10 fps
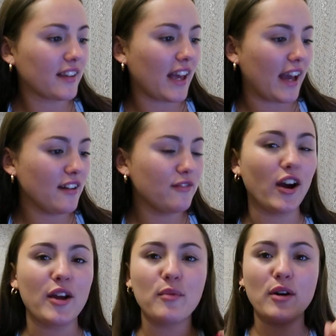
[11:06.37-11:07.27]
Okay,
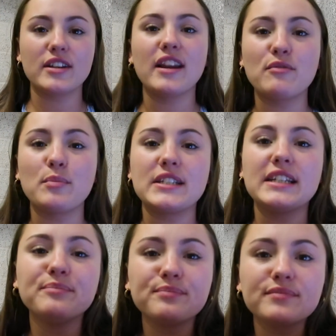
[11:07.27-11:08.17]
right, well done everybody.